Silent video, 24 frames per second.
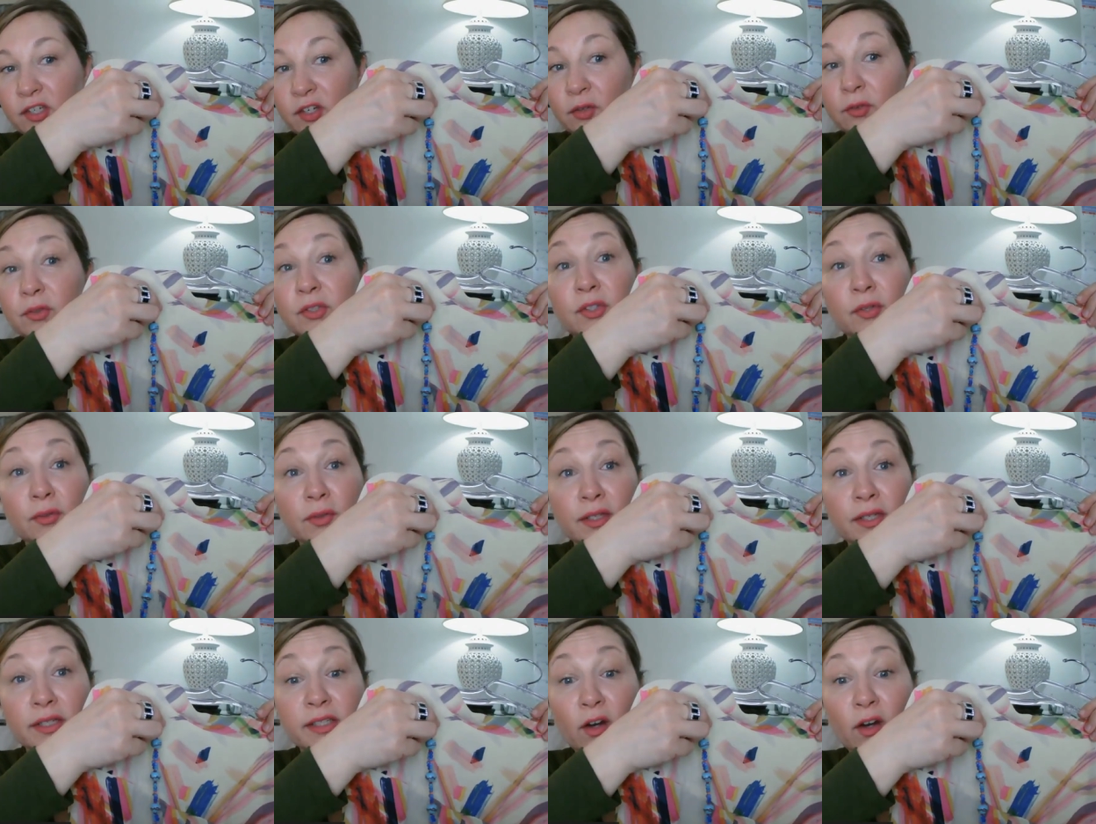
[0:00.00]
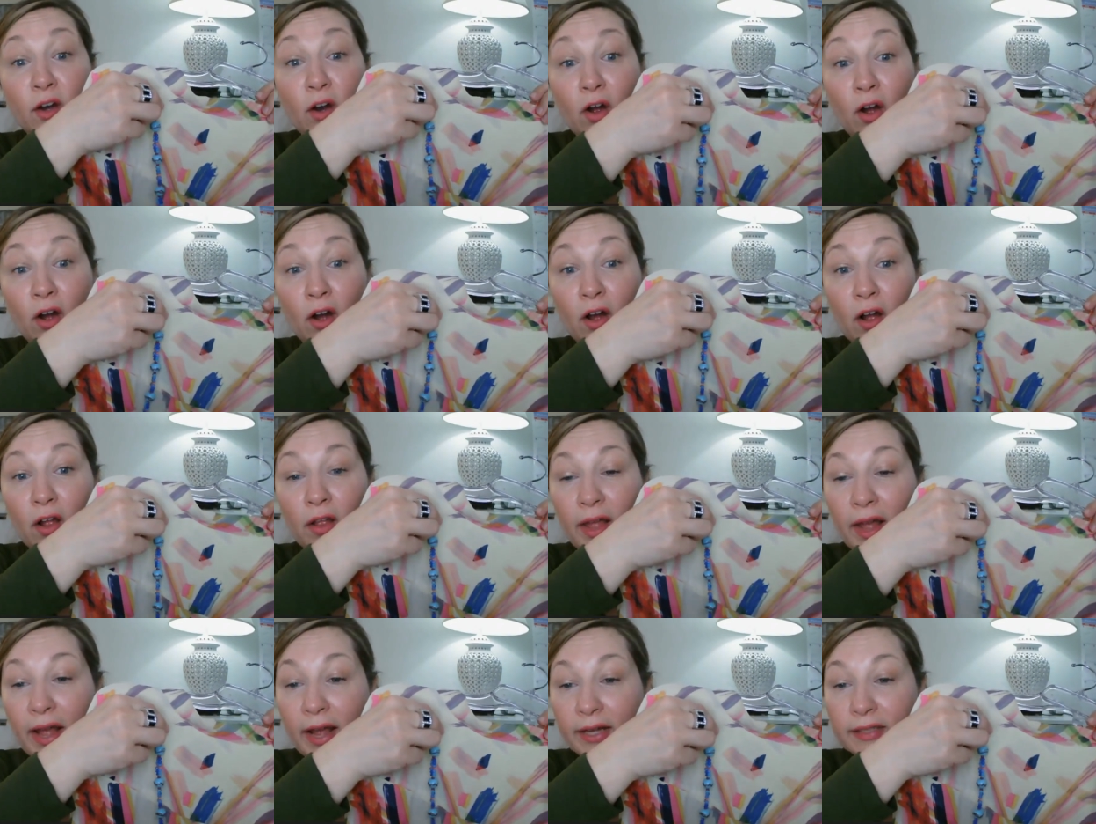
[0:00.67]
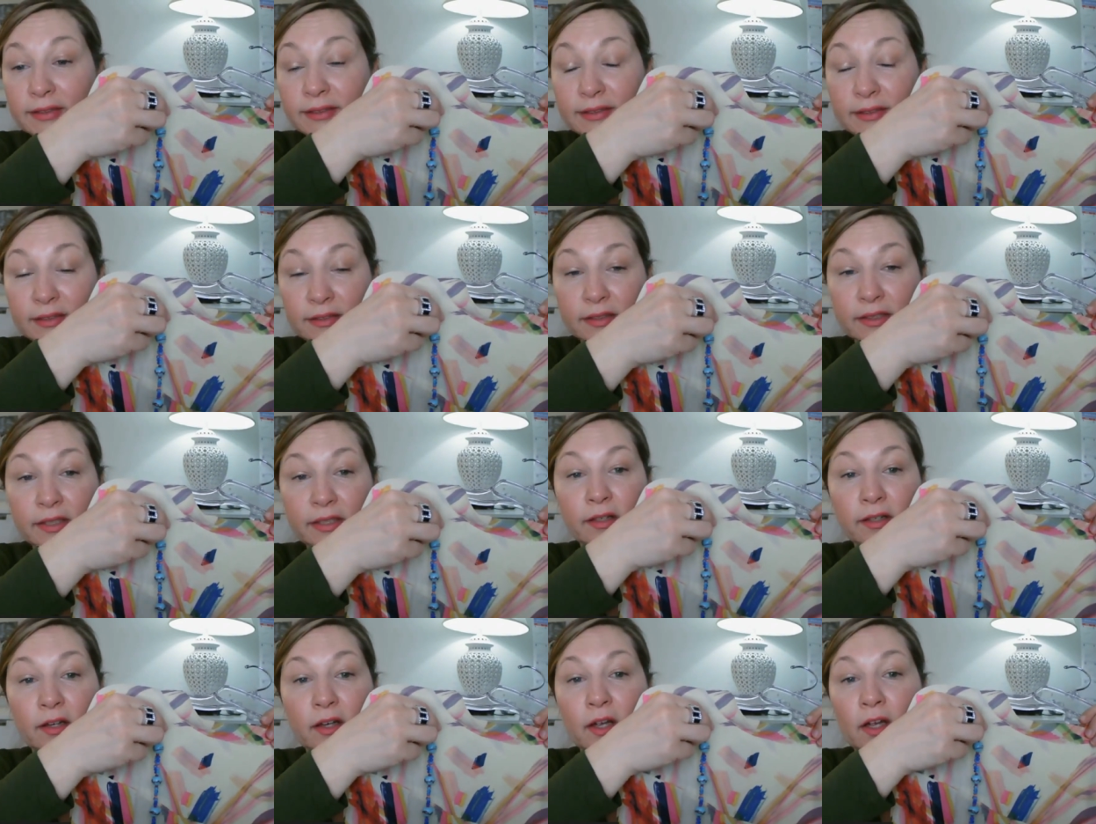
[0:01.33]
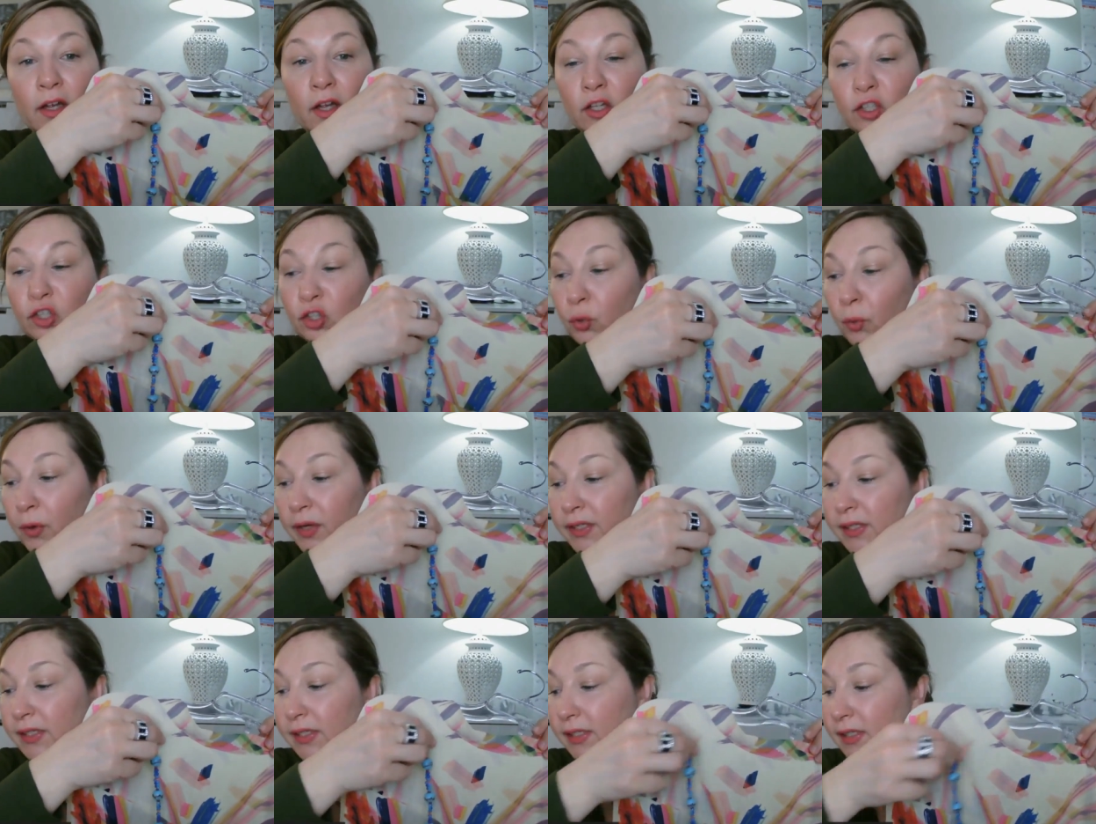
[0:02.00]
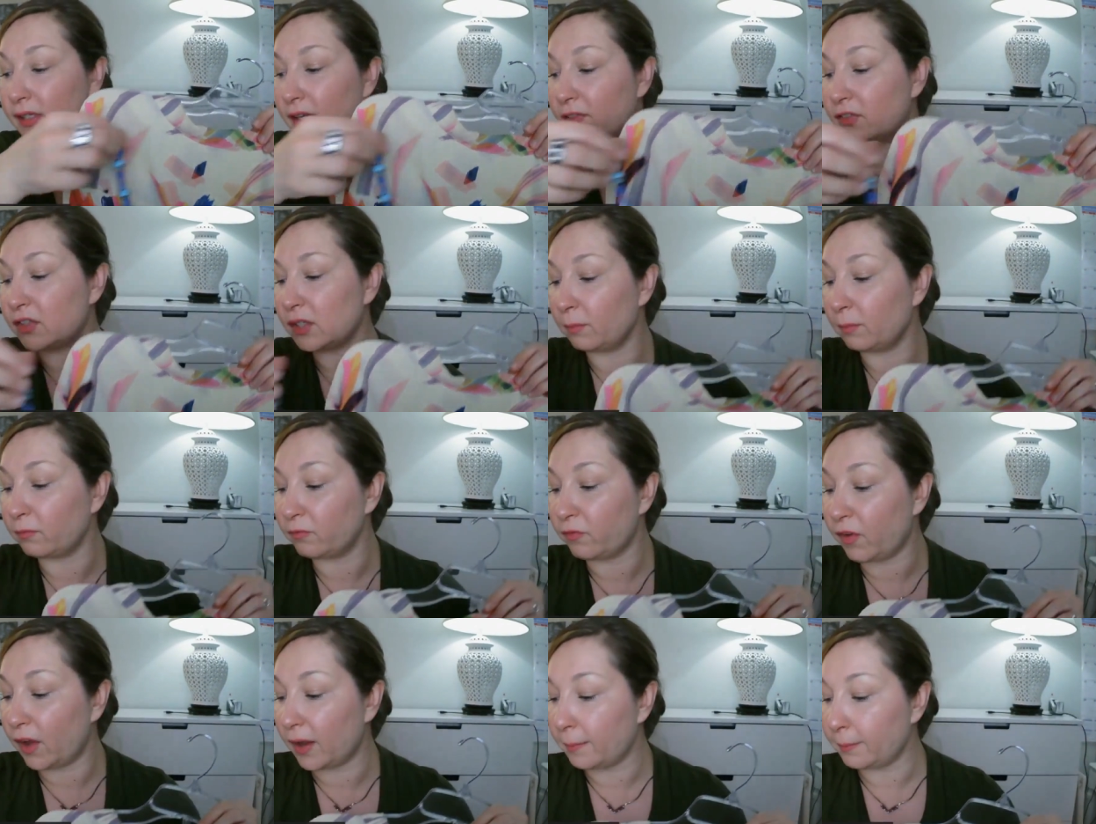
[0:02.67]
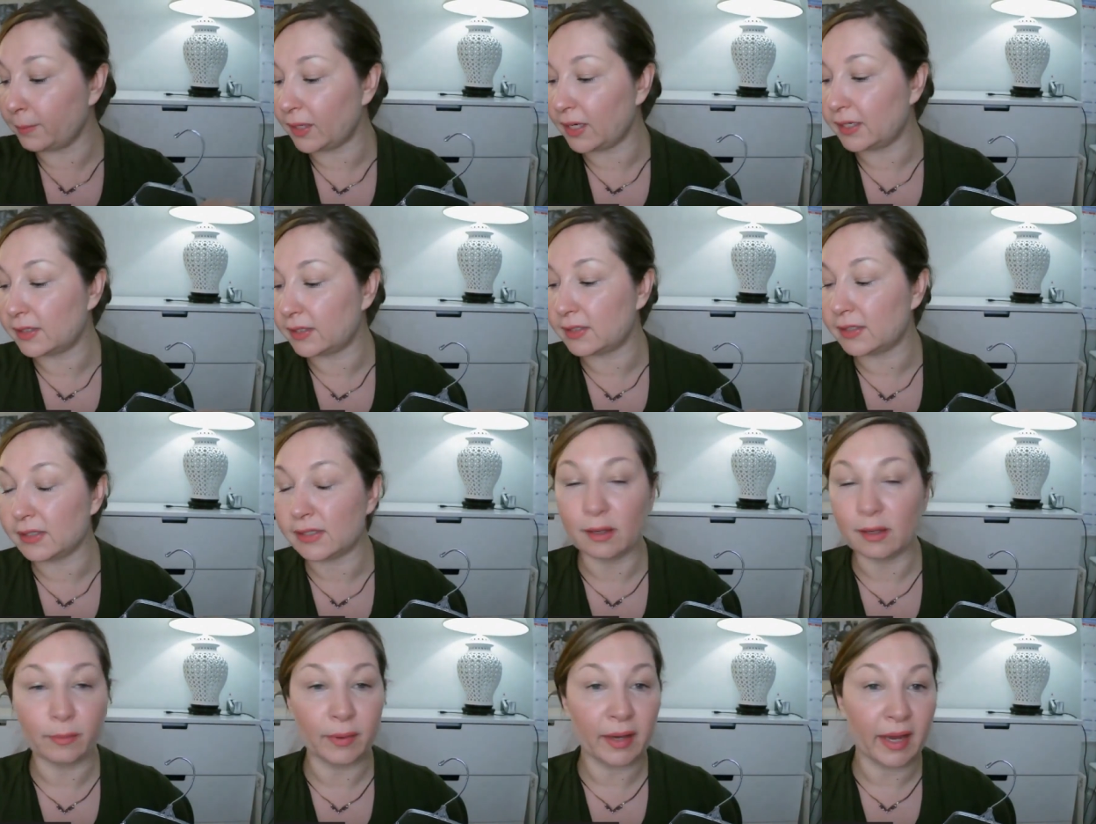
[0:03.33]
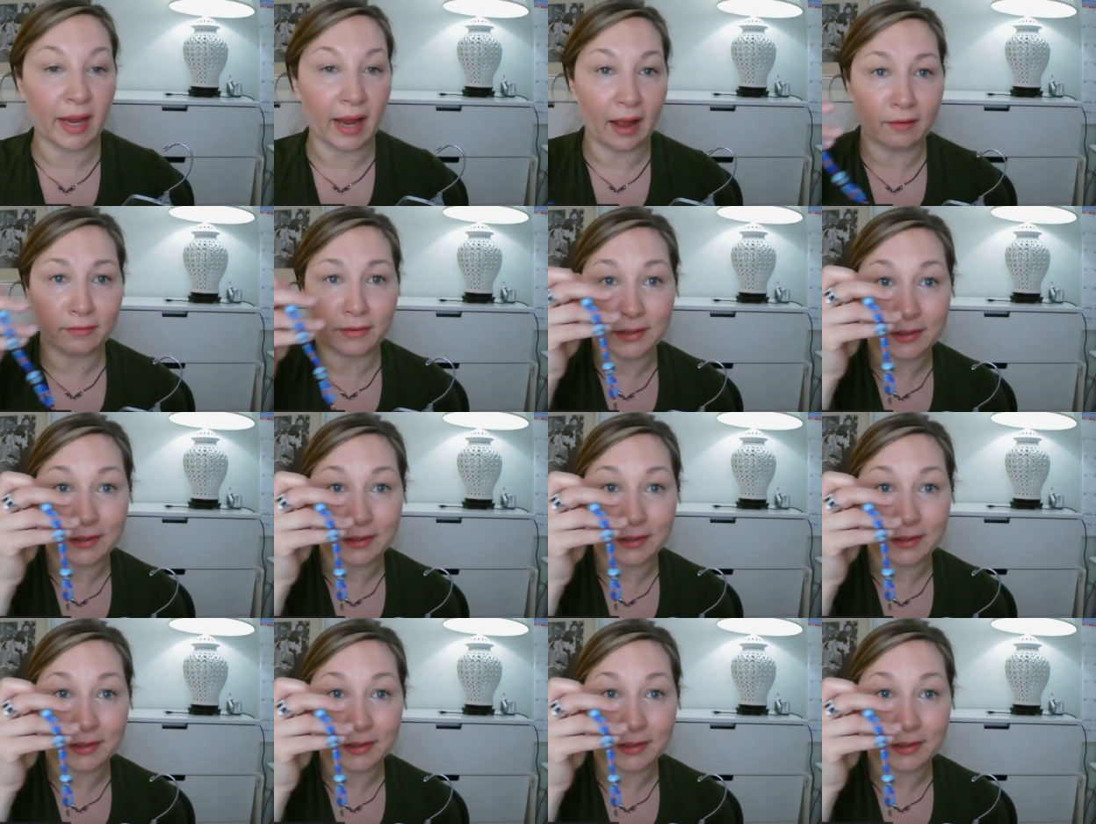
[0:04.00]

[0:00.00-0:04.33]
to. So these are all excellent choices of some fun pieces that we have.